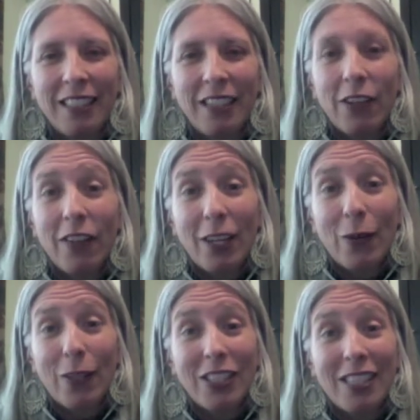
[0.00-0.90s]
If you have any
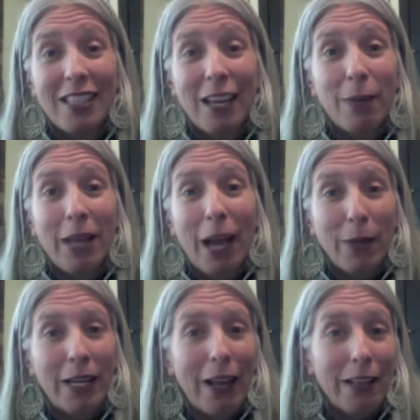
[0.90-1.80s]
questions, I'd be
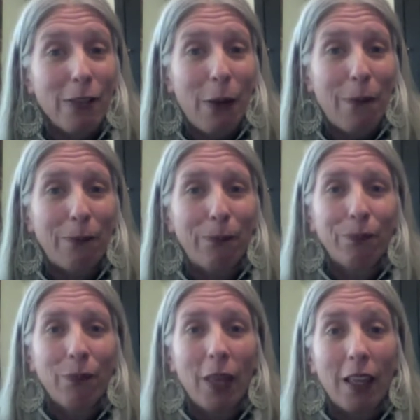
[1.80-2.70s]
happy to answer them
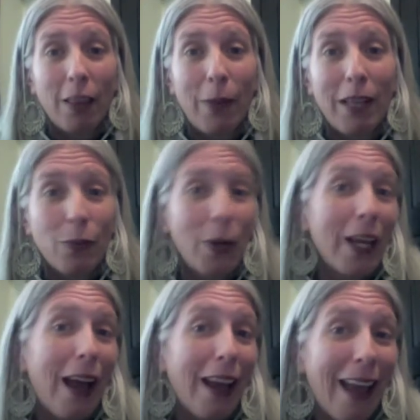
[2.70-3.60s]
in the best way
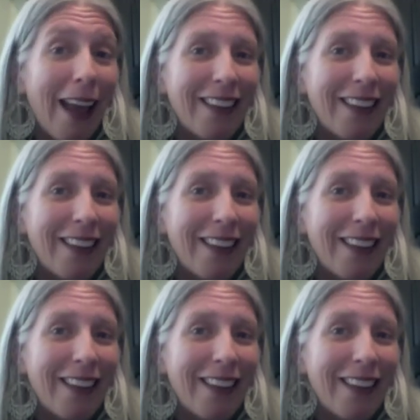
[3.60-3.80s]
I can.